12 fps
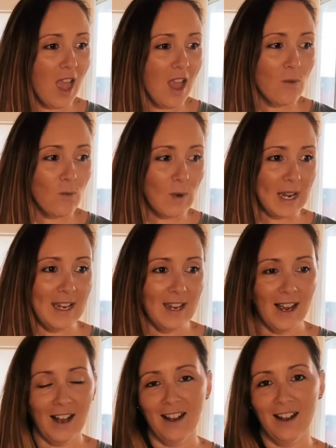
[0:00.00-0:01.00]
we
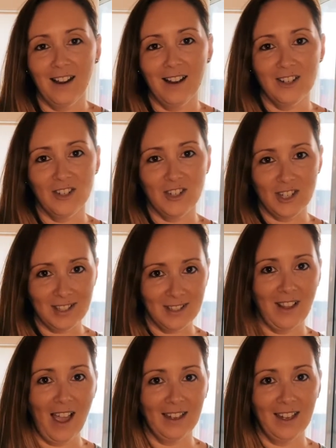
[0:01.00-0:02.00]
are just
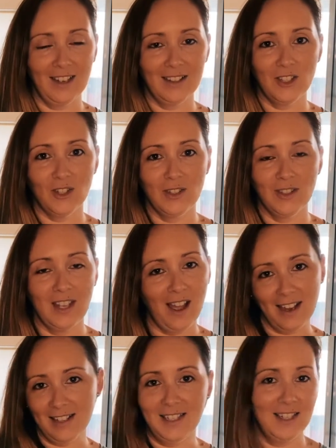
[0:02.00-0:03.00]
liking the
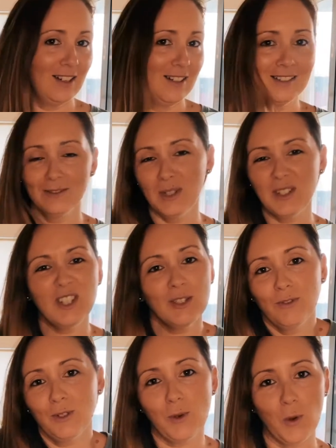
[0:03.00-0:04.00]
idea. We just
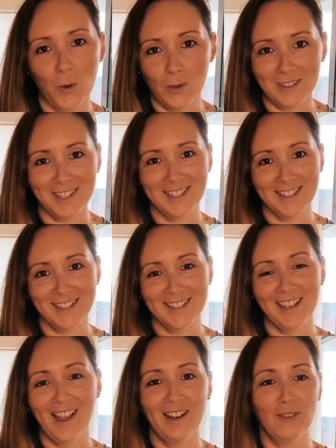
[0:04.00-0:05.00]
feel called
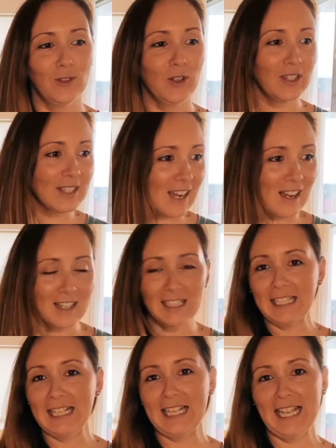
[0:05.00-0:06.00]
to kind of start
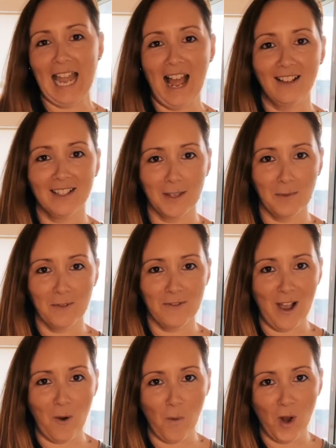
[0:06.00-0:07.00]
cleaning out some of
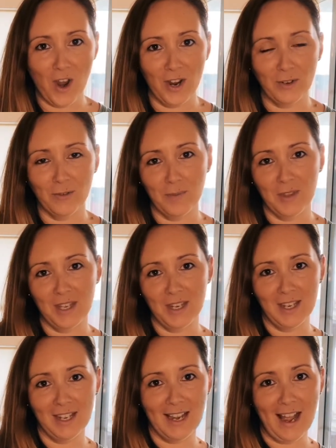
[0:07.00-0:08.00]
our work from
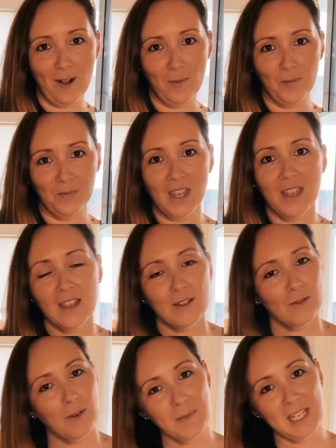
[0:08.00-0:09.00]

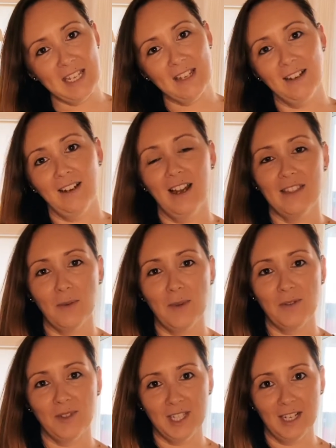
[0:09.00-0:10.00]
the year that
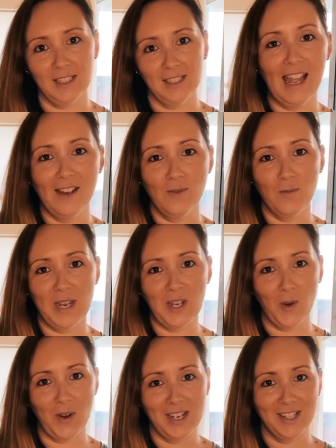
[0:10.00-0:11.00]
we've done. And we're
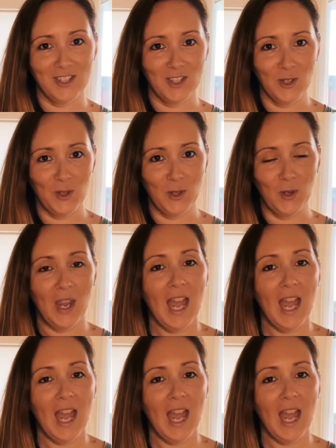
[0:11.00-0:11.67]
going to